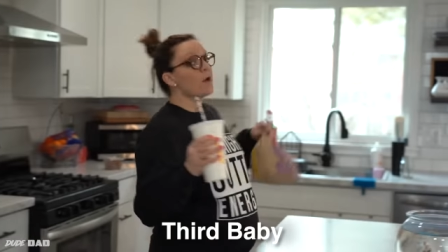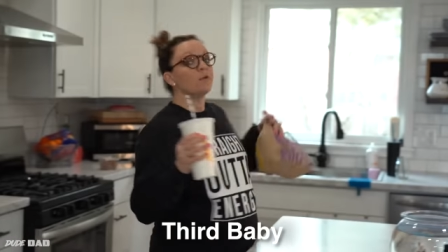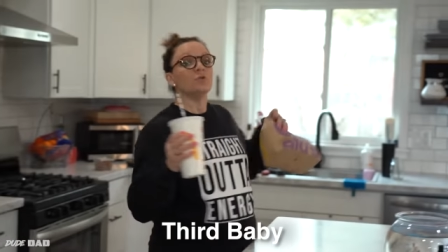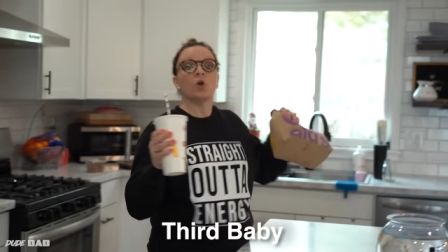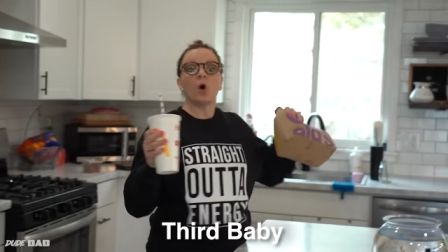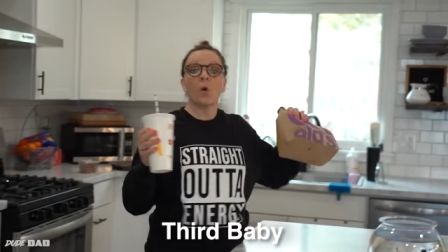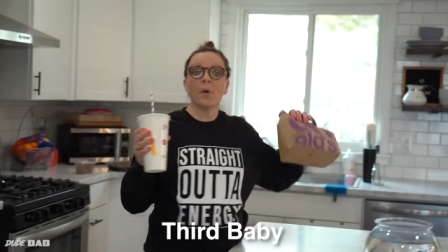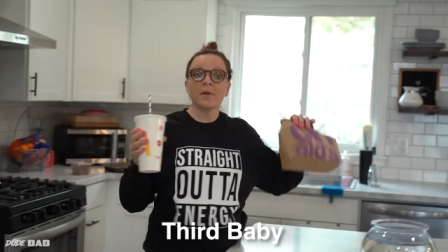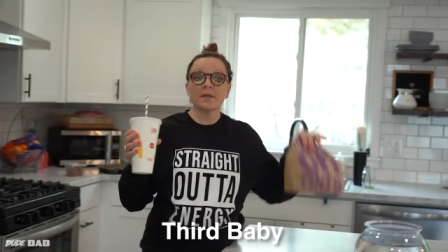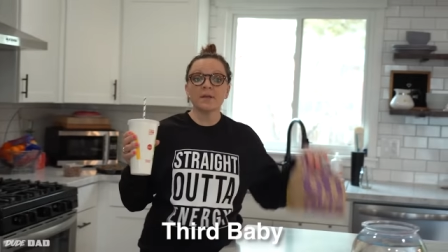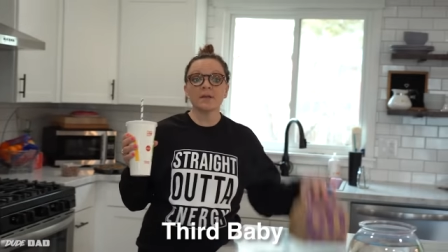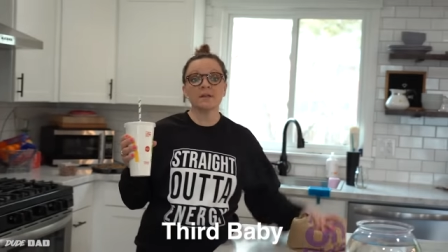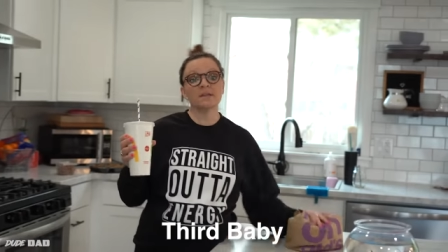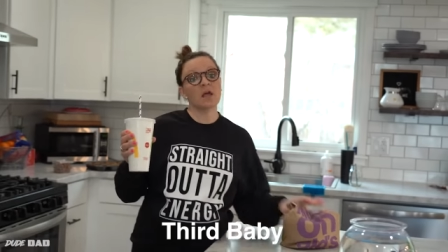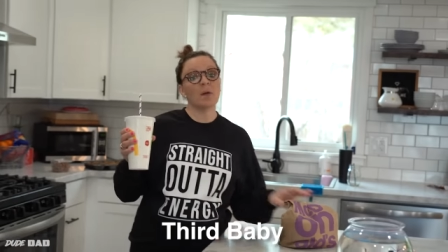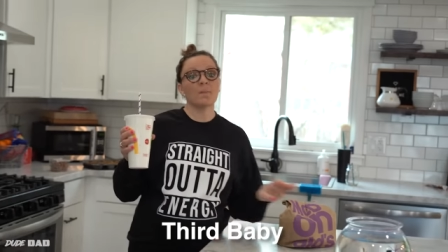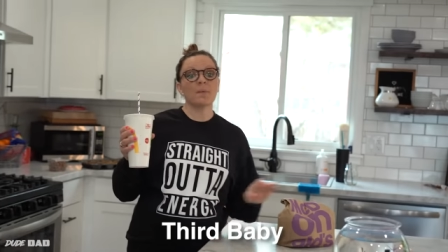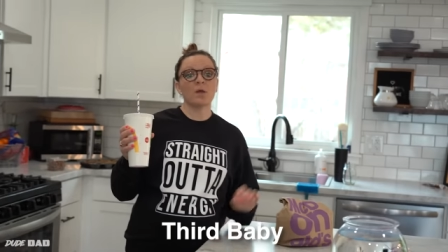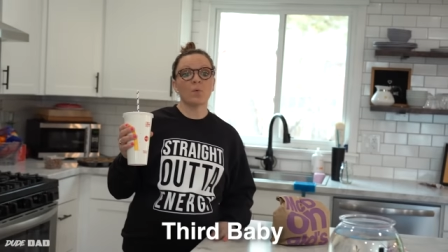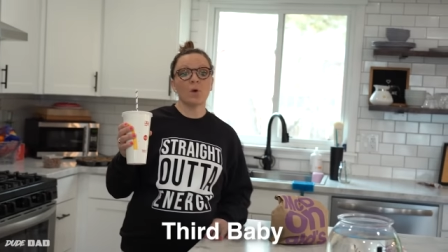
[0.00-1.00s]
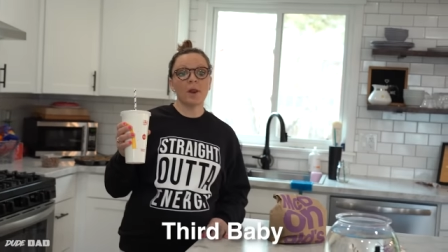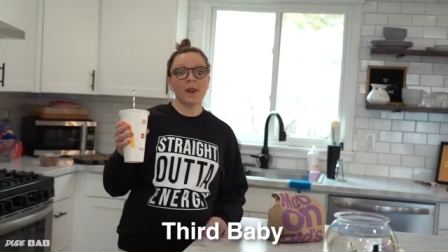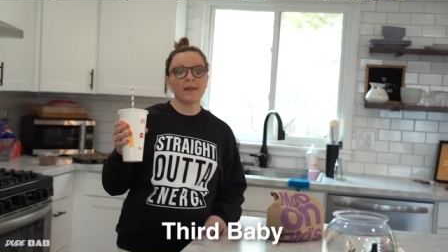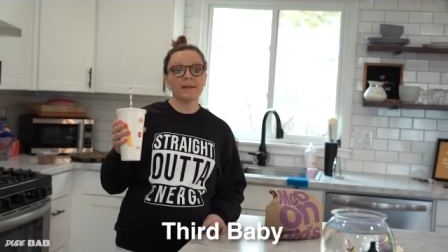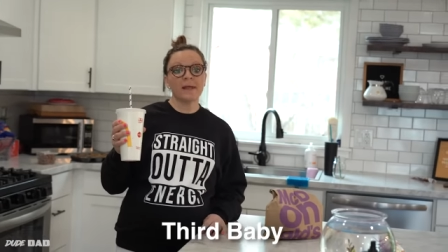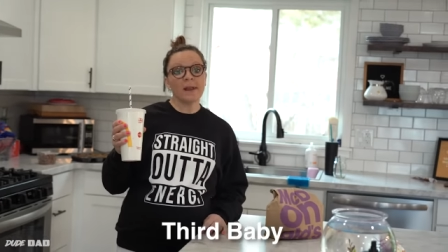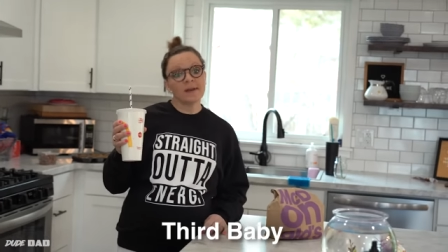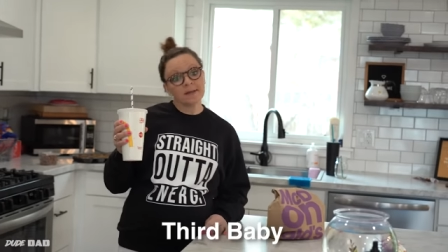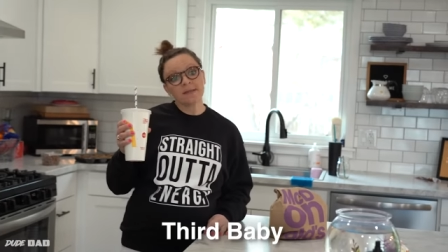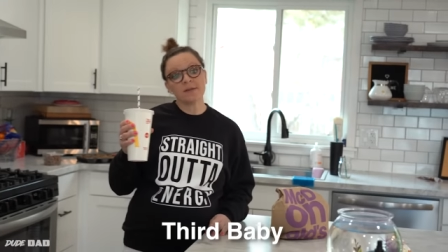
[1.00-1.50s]
no one can tell me what I
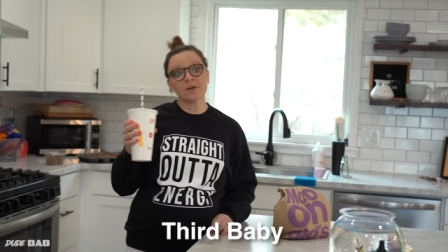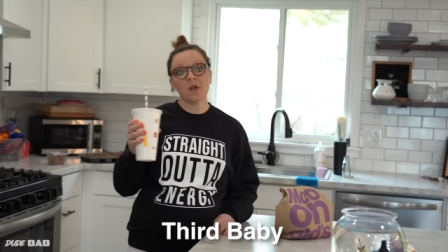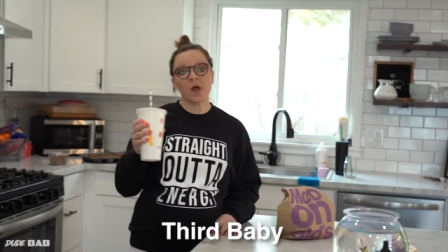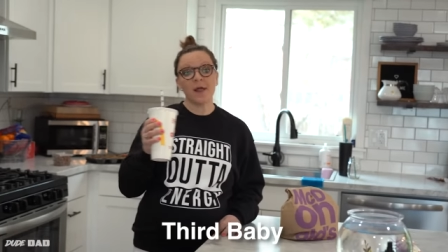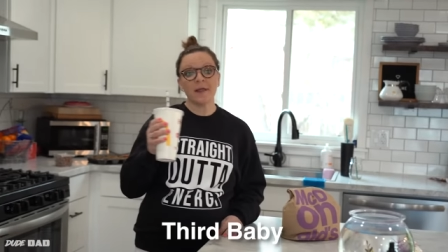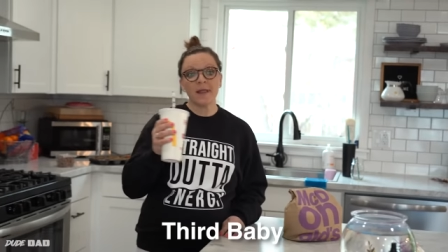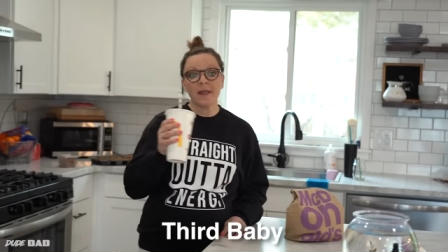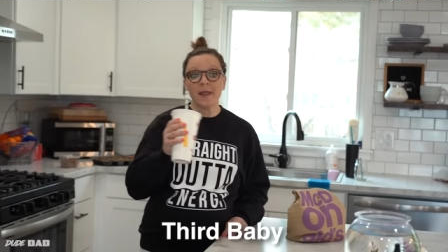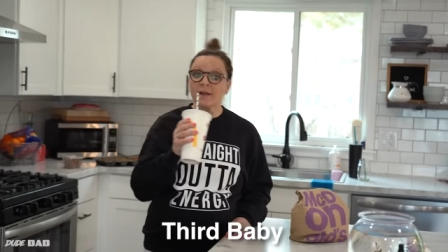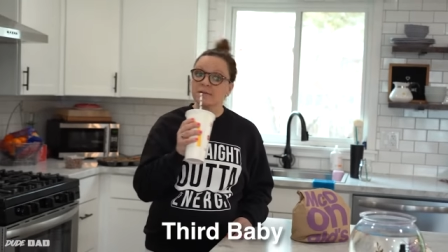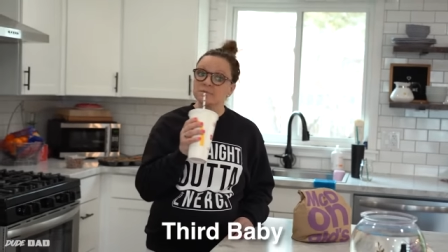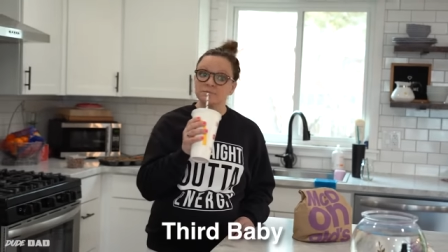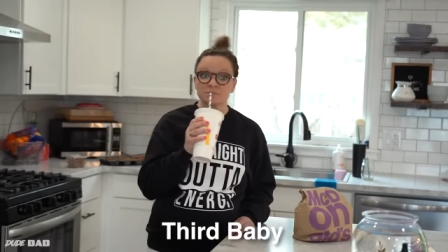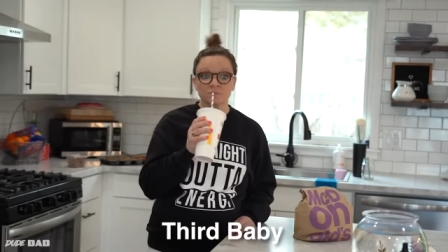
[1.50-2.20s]
can and cannot eat.